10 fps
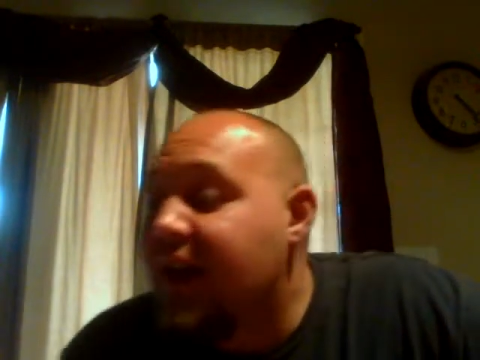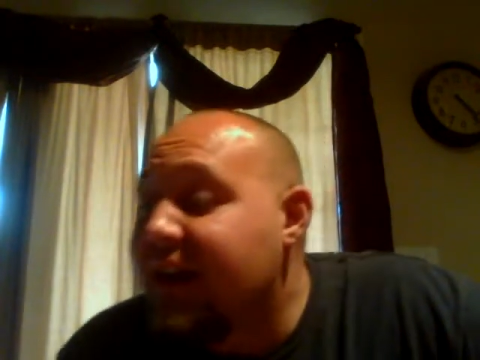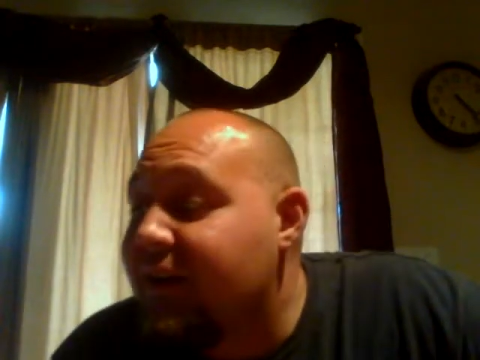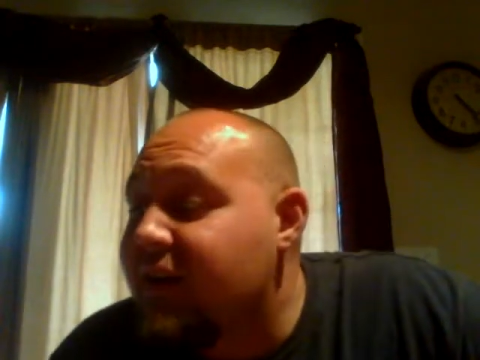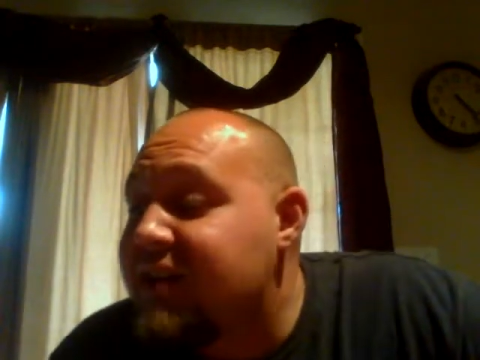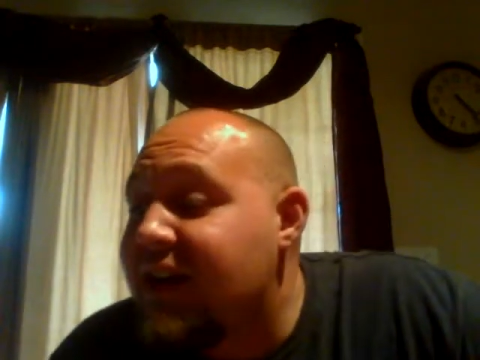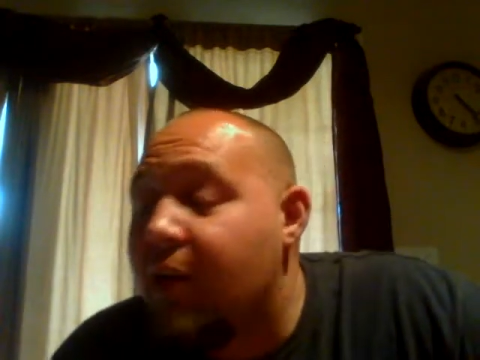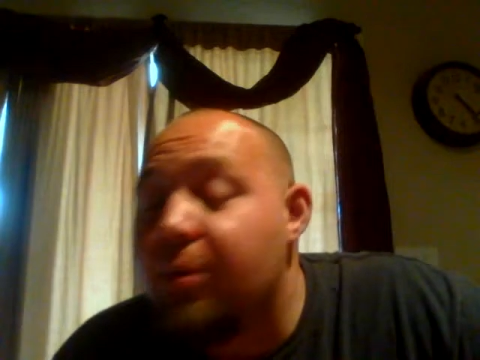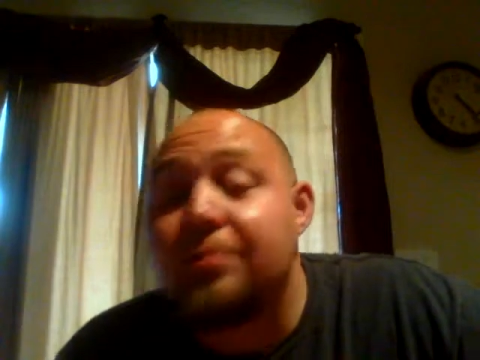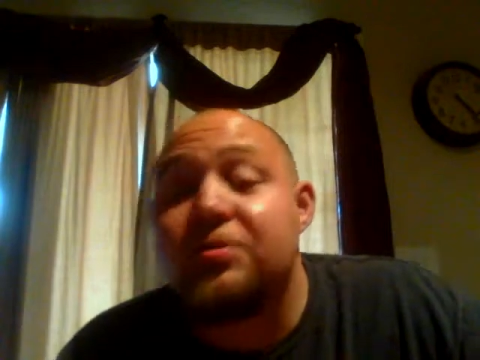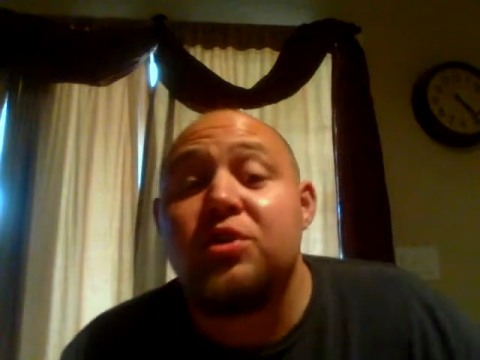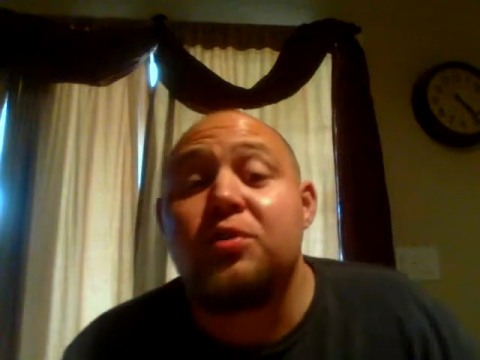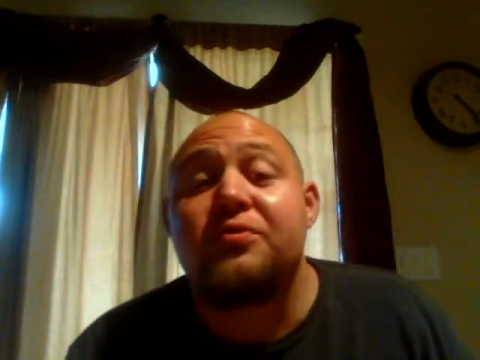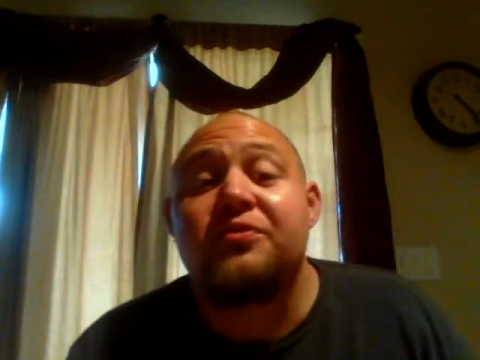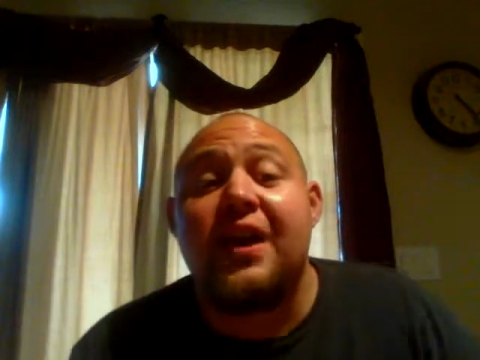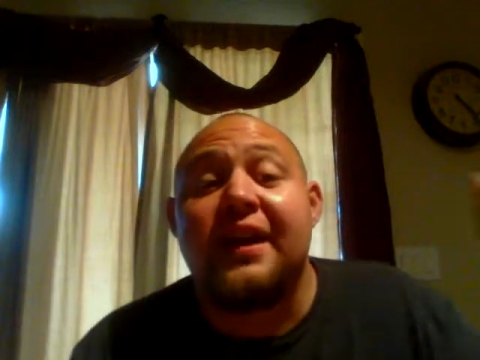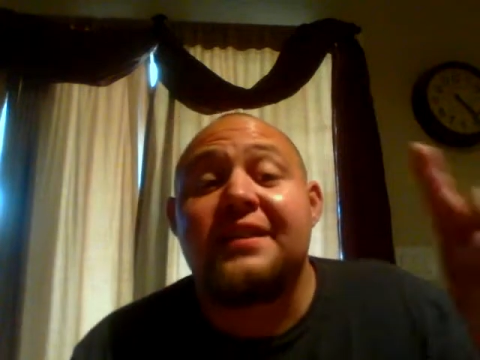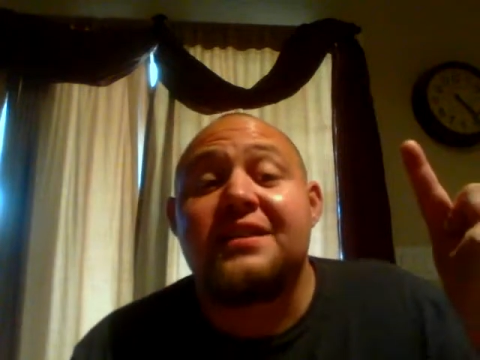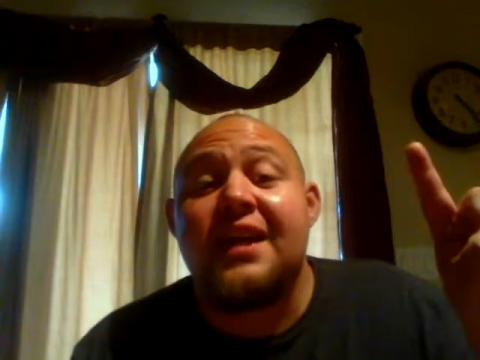I give this album 2 fucking